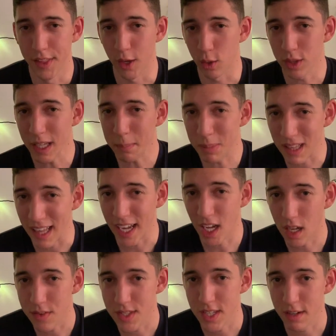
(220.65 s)
The only
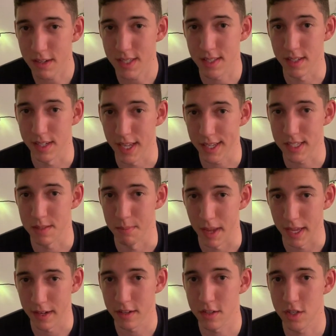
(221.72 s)
playoff series the Knicks
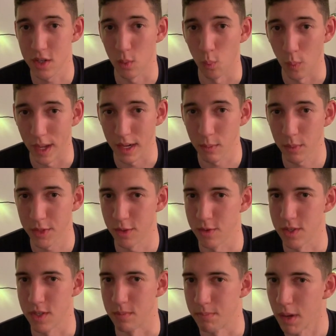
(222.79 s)
managed to win with their
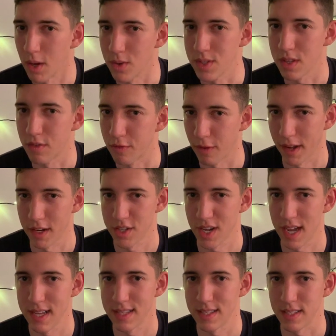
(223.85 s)
supposed
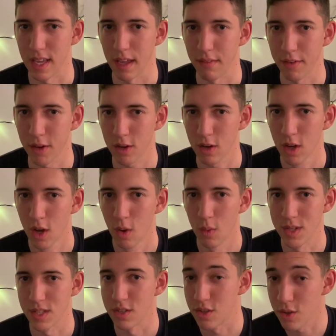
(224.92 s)
franchise savior
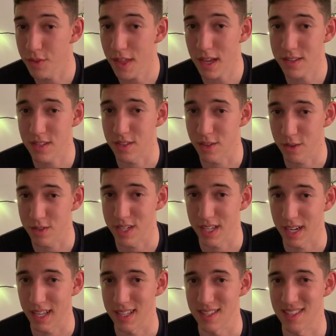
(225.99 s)
was in 2013
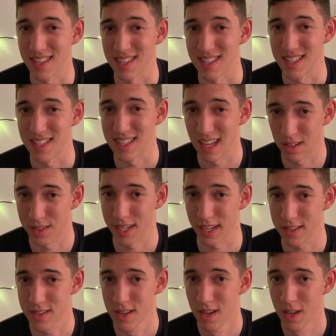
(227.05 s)
against the
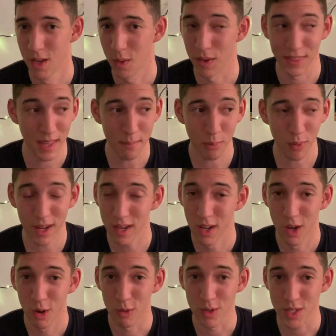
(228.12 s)
Celtics, who at that point
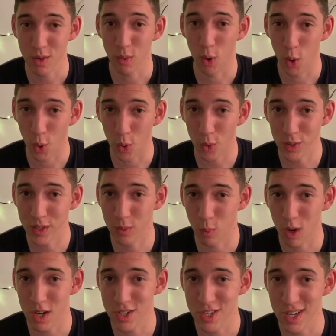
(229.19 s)
were so old and
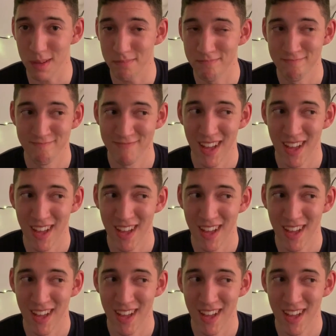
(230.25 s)
washed up